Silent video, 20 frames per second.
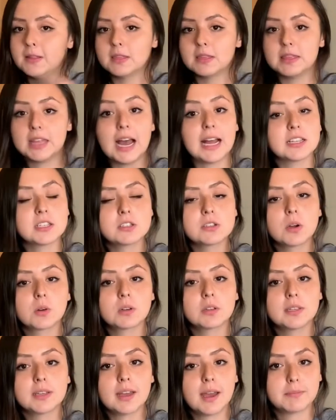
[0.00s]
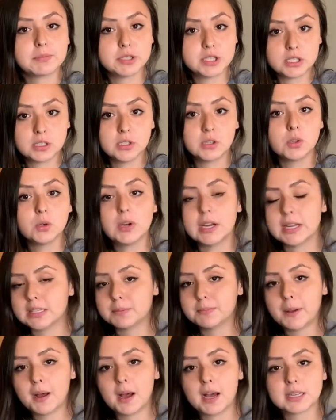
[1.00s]
That's totally up to you. It's
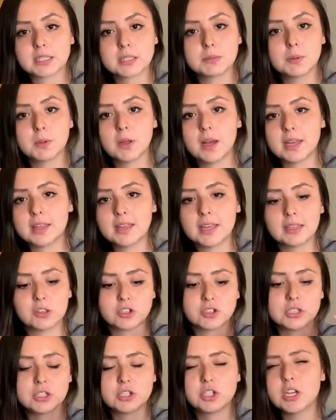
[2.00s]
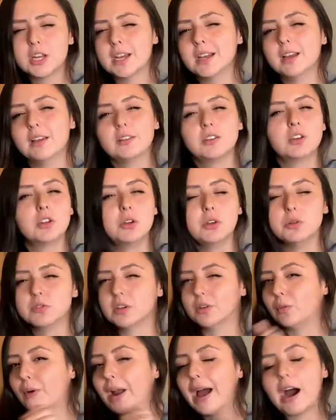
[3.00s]
possible. I think there's a jig and then you use
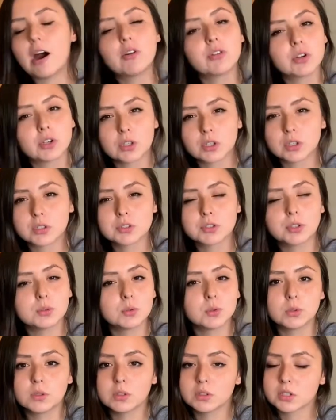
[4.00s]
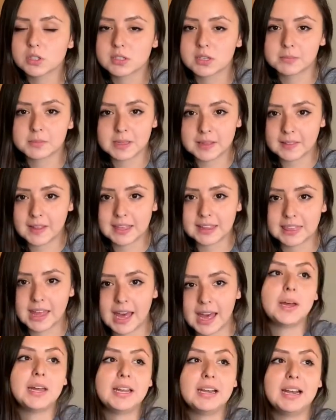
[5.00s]
a router or tool or something like
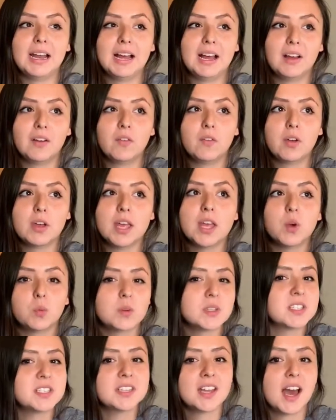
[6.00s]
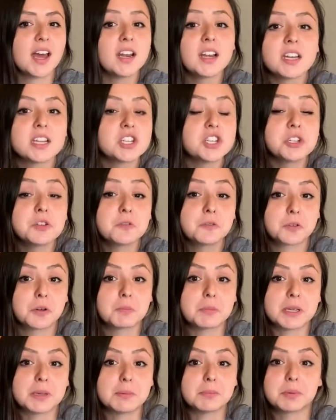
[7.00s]
that. It was not an issue for
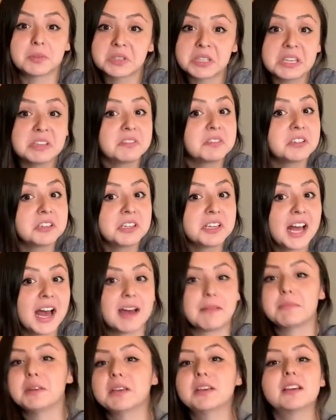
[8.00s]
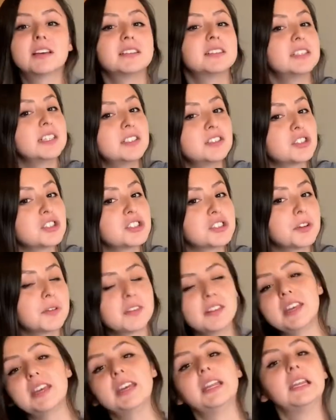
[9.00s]
me, believe it or not, because these are so
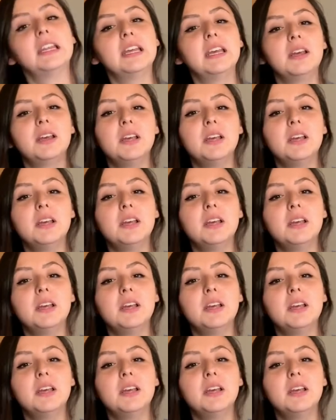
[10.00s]
thin.